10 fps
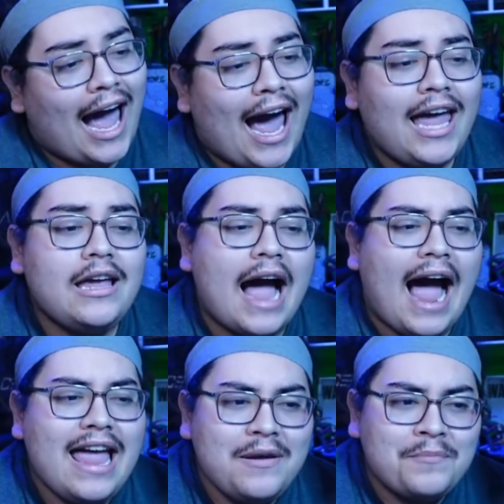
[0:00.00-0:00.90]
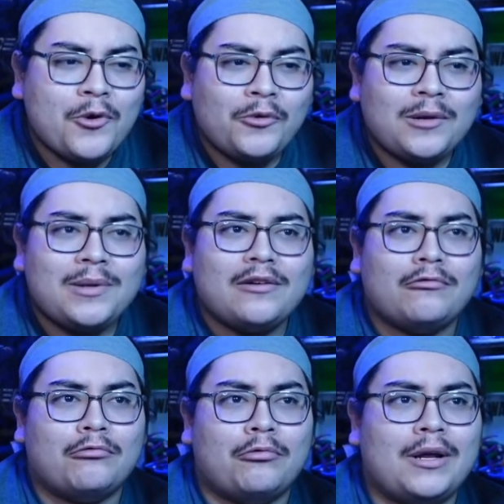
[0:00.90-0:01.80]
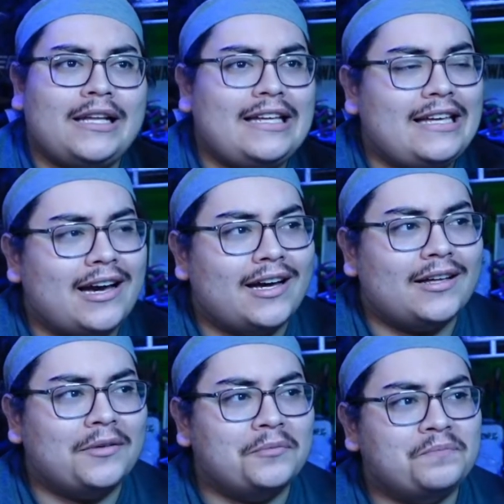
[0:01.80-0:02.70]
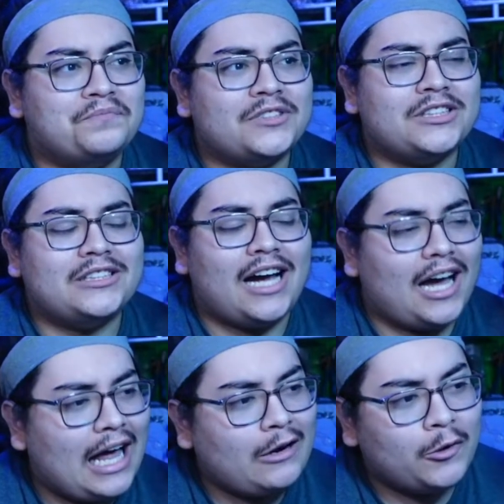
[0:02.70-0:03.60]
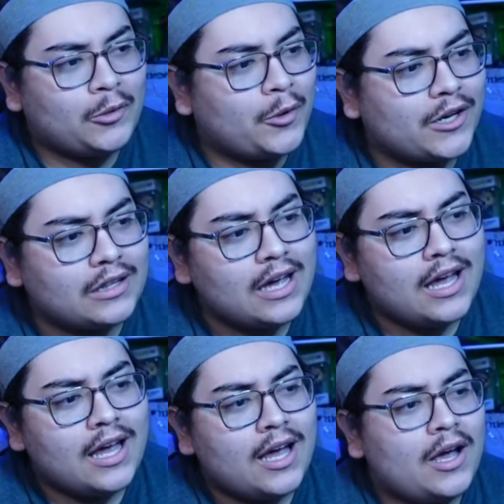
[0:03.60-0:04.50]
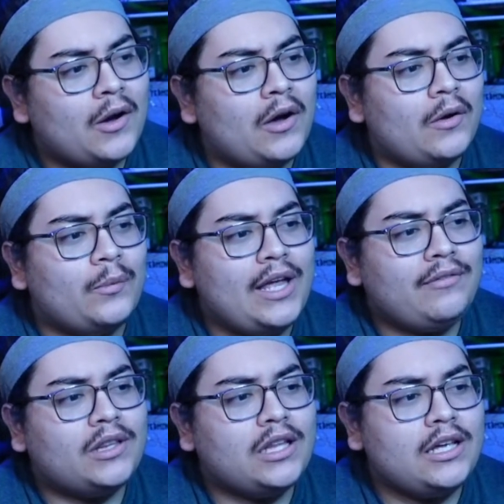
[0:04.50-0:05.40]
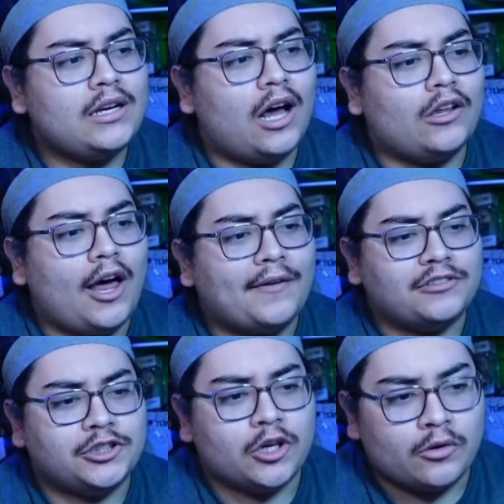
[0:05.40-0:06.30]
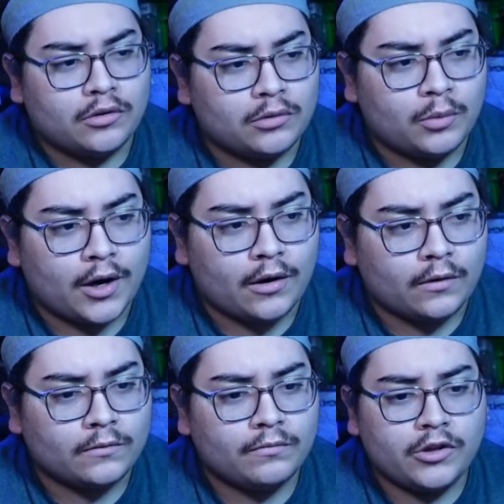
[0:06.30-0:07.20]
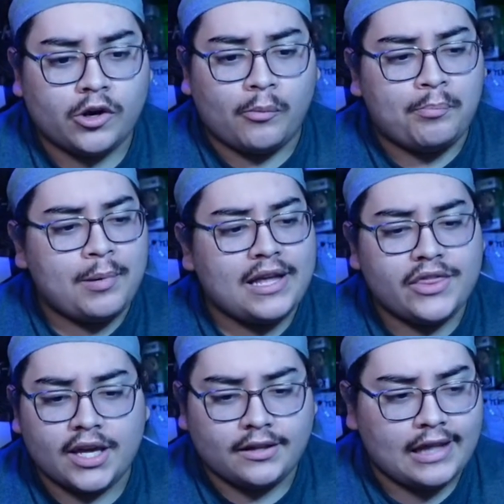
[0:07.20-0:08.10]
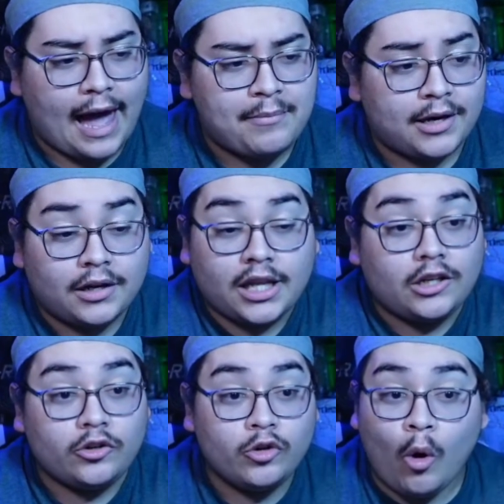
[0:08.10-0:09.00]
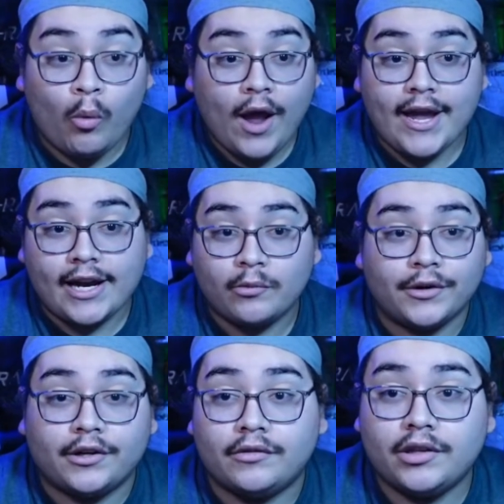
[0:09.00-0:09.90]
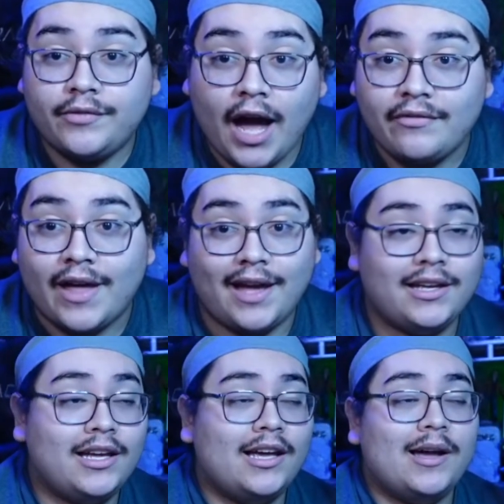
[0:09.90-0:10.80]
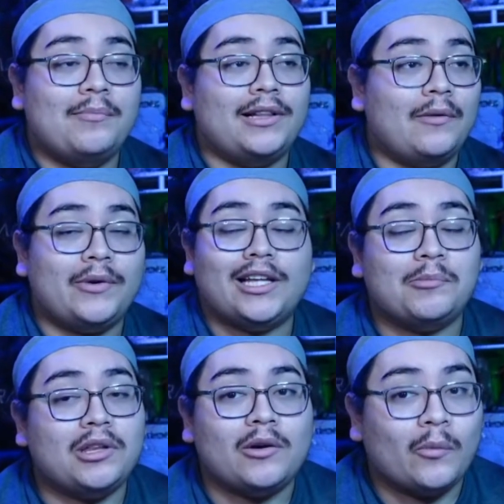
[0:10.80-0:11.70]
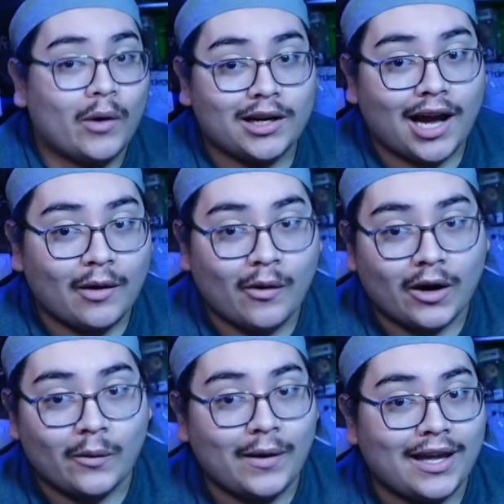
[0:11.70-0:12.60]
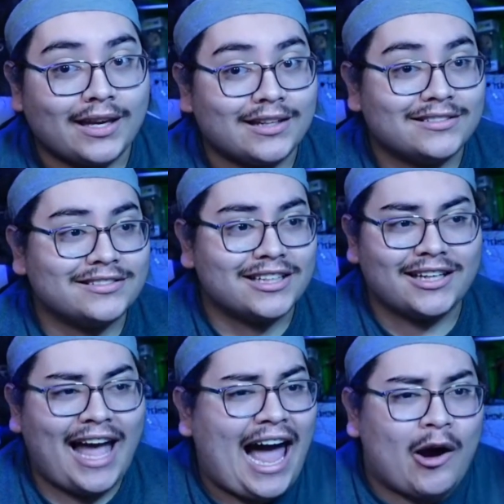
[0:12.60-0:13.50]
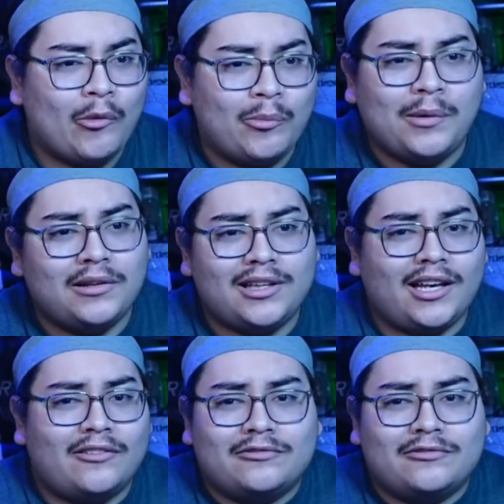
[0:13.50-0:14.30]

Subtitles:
I am going to be really, I don't know what the word is, we have seen a lot of shows where, you know, big things happen, it's like, no way anyone could have survived that, but then we end up seeing one guy walk away, and it's like, how? But they